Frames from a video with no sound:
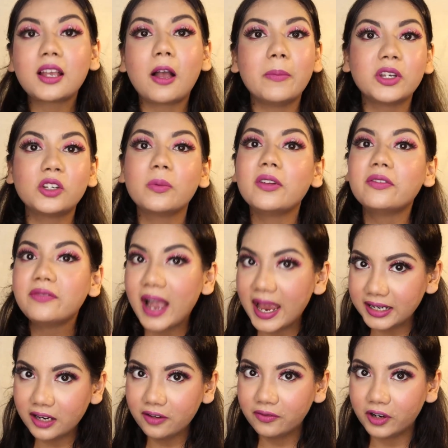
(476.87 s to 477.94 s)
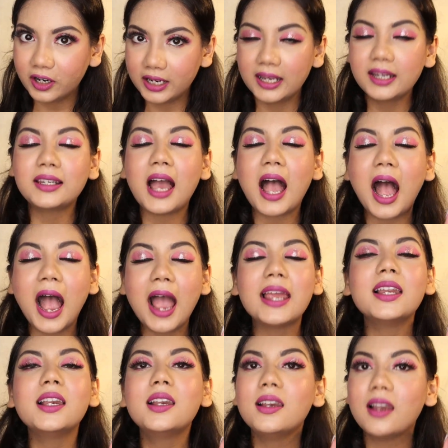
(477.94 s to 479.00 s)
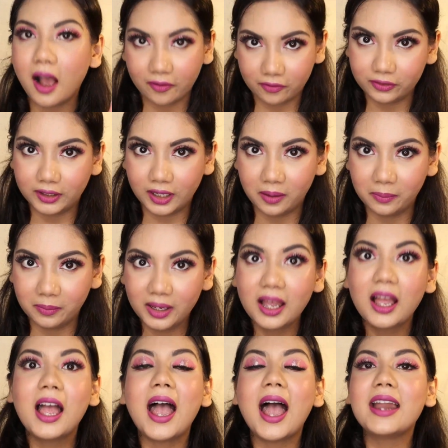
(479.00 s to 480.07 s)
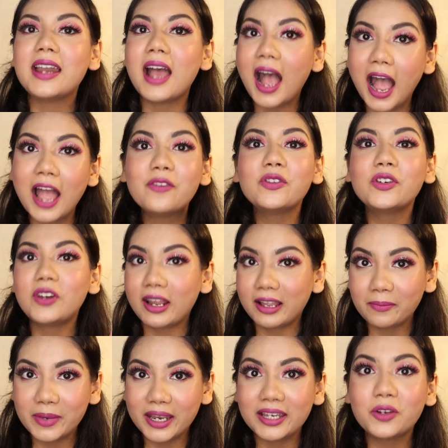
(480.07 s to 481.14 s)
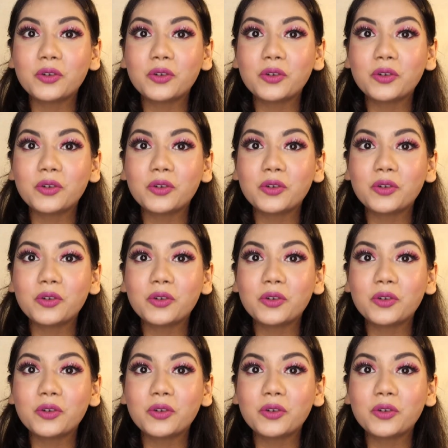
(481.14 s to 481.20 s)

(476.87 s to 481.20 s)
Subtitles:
Coming to my final verdict, I love them and I would recommend